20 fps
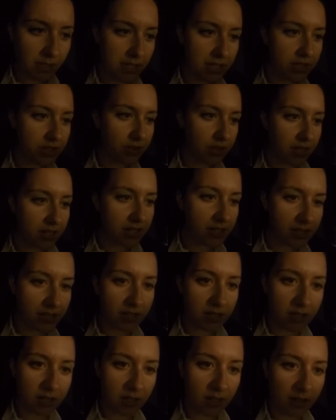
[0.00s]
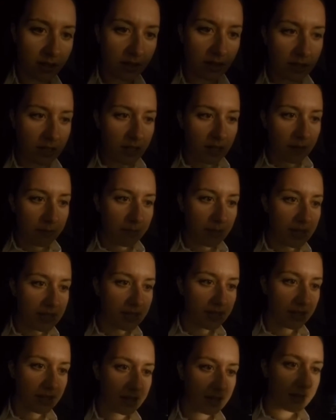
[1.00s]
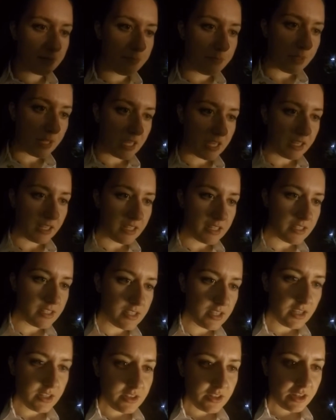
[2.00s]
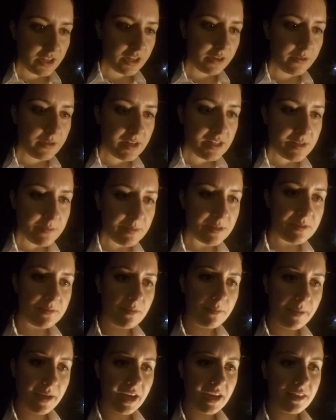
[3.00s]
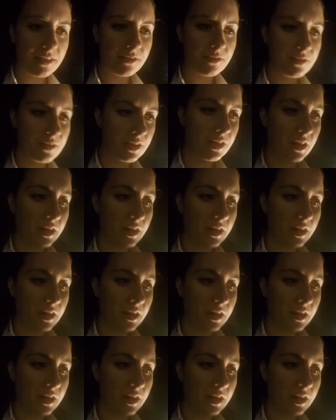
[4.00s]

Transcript: He traced mentally the barranca's circuitous abysmal path through the